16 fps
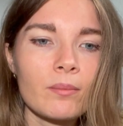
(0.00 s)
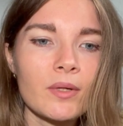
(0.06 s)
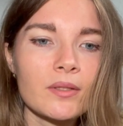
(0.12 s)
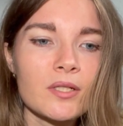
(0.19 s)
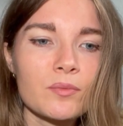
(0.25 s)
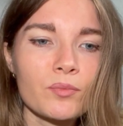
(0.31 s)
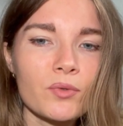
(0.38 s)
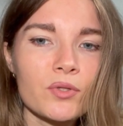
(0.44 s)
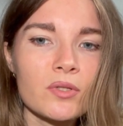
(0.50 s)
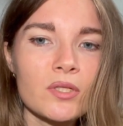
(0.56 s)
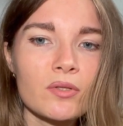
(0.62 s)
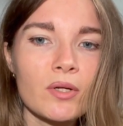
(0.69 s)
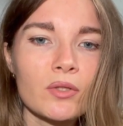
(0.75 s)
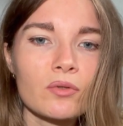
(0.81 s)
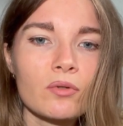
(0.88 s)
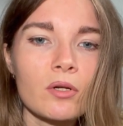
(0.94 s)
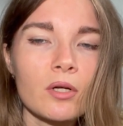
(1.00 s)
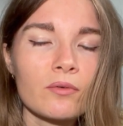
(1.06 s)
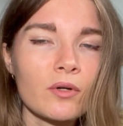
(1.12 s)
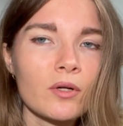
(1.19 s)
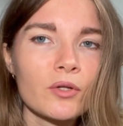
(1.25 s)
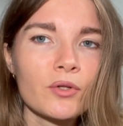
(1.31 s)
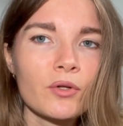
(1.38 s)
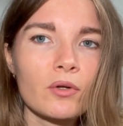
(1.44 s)
like this person is going to love
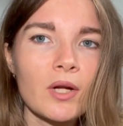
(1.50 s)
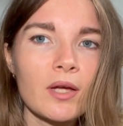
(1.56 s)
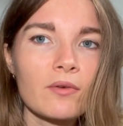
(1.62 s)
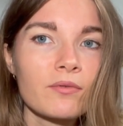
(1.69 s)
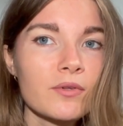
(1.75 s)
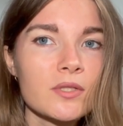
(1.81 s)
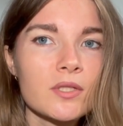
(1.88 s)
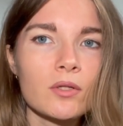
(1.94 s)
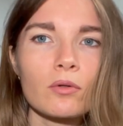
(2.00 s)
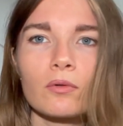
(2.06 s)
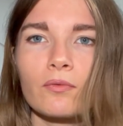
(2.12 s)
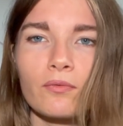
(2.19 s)
all your like physical